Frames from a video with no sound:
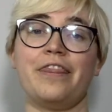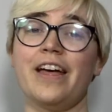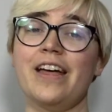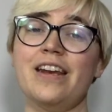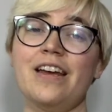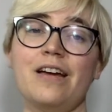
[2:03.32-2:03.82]

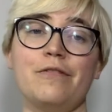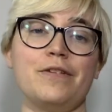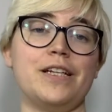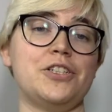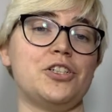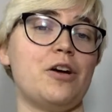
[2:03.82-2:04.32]
Then I
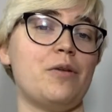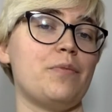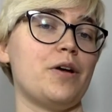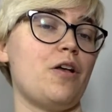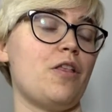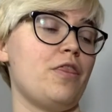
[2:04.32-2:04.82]
finished up
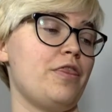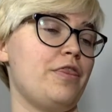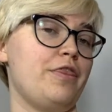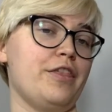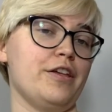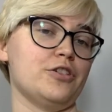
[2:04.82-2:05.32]

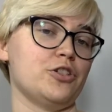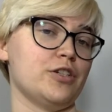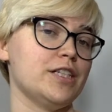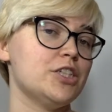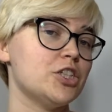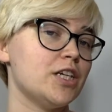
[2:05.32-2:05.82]
the
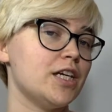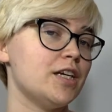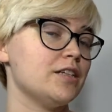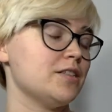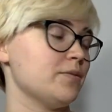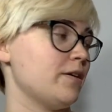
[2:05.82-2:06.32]
trilogy,
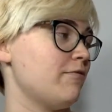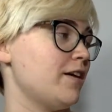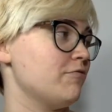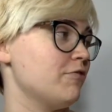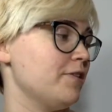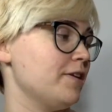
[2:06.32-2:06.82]
so I
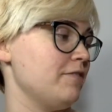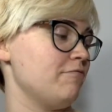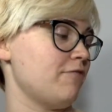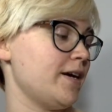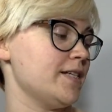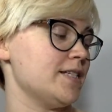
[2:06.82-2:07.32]
read Ruin and
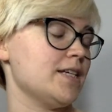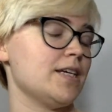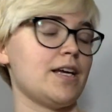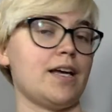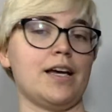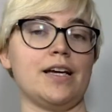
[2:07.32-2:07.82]

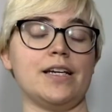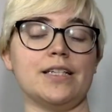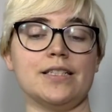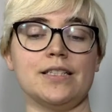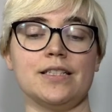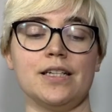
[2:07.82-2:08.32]
Rising,
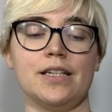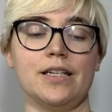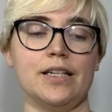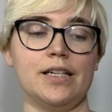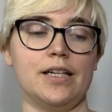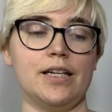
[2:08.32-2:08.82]
and
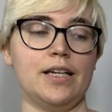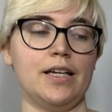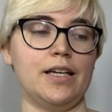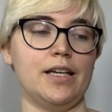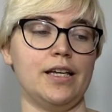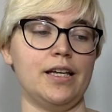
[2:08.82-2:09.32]

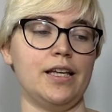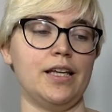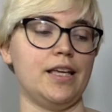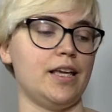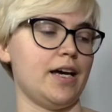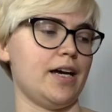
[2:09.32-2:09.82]

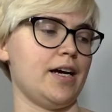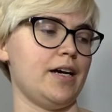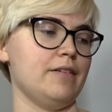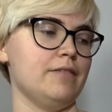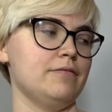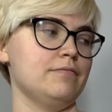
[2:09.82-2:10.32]

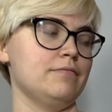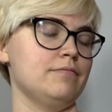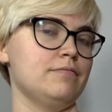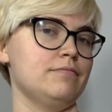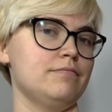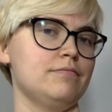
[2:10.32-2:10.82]
yeah,
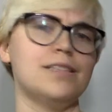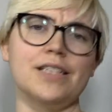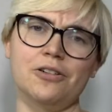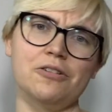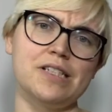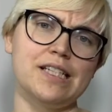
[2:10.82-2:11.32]

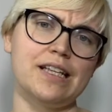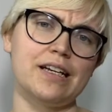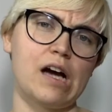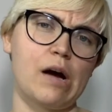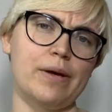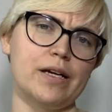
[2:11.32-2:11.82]
did not see
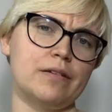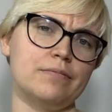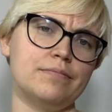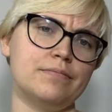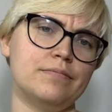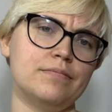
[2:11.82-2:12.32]
that coming.
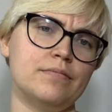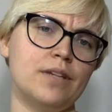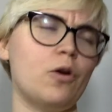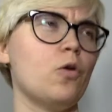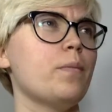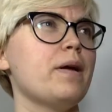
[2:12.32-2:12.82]

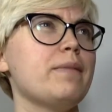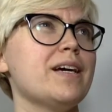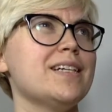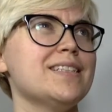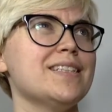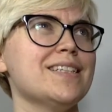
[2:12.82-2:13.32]
Or maybe
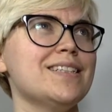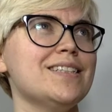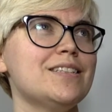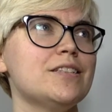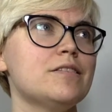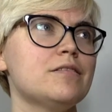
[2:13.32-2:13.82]
I did,